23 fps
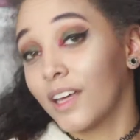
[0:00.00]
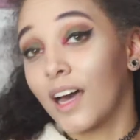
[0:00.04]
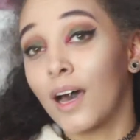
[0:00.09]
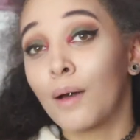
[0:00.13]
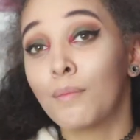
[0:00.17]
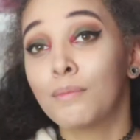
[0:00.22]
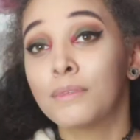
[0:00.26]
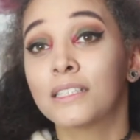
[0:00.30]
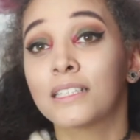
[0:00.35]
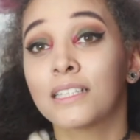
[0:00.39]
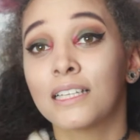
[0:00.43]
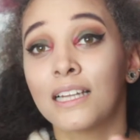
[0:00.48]

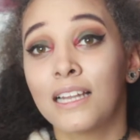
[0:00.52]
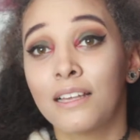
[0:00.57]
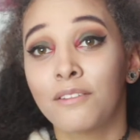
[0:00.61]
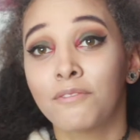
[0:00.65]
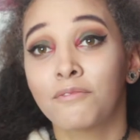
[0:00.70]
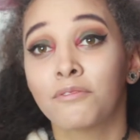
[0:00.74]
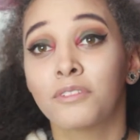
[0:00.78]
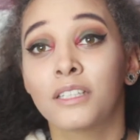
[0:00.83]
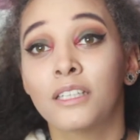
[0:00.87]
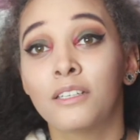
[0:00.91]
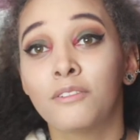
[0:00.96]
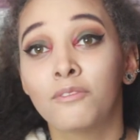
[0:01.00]
I'm into
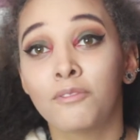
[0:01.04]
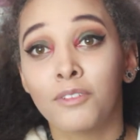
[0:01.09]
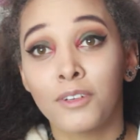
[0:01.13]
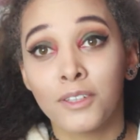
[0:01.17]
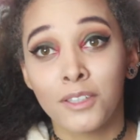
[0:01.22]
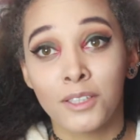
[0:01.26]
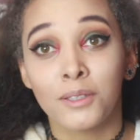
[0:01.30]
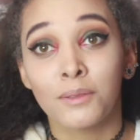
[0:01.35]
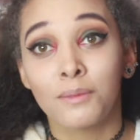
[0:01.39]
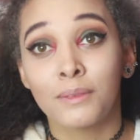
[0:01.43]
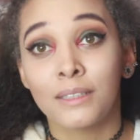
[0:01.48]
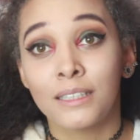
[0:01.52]
lengthening,
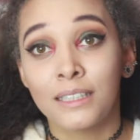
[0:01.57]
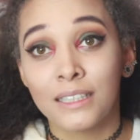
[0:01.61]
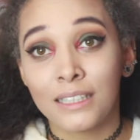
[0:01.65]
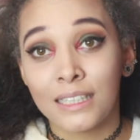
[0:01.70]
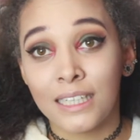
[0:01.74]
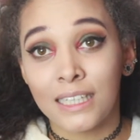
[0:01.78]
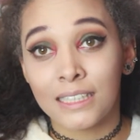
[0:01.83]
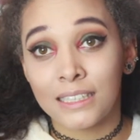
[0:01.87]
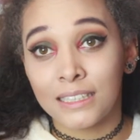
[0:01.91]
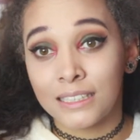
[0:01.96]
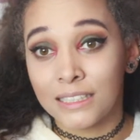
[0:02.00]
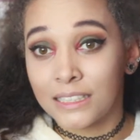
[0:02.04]
voluming,
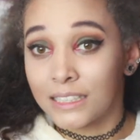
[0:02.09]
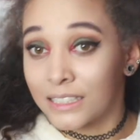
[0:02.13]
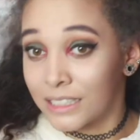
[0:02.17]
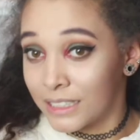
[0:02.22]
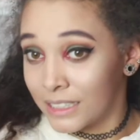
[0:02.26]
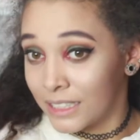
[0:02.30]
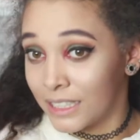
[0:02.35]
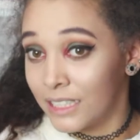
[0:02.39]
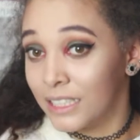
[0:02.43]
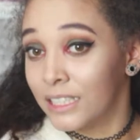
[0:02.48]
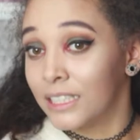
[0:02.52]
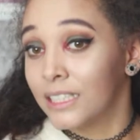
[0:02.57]
and
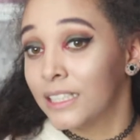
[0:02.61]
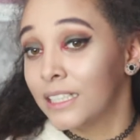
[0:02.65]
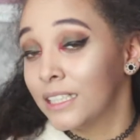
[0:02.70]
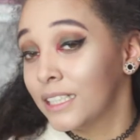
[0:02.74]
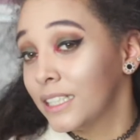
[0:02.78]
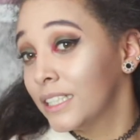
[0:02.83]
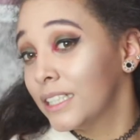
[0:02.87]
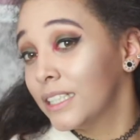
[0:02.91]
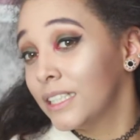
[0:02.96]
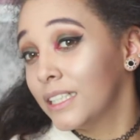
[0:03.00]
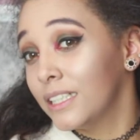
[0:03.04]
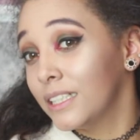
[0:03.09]

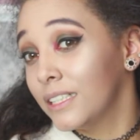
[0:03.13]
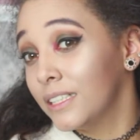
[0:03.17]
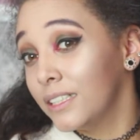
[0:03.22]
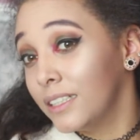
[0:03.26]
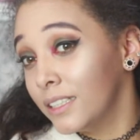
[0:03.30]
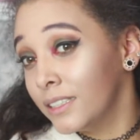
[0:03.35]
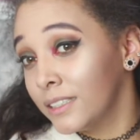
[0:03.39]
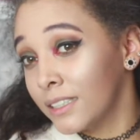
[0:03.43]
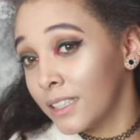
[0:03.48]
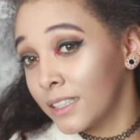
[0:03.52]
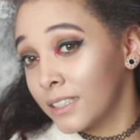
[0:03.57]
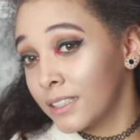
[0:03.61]

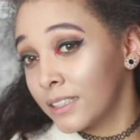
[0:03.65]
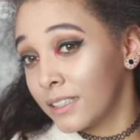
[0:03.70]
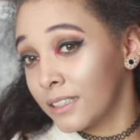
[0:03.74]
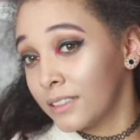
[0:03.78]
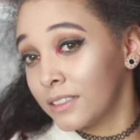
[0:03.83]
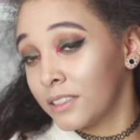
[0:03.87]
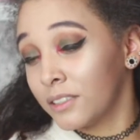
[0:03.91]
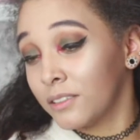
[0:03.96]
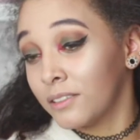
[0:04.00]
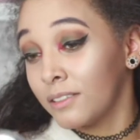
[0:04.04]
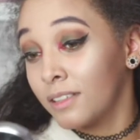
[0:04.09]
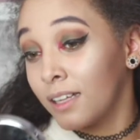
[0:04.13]
it doesn't
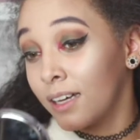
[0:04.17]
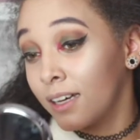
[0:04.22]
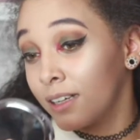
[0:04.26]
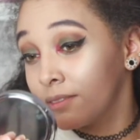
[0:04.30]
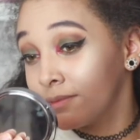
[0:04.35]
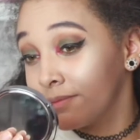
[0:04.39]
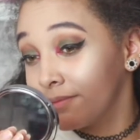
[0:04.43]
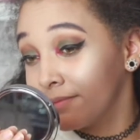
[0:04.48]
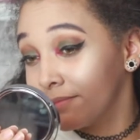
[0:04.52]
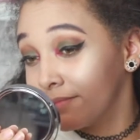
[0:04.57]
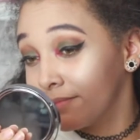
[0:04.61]
do that.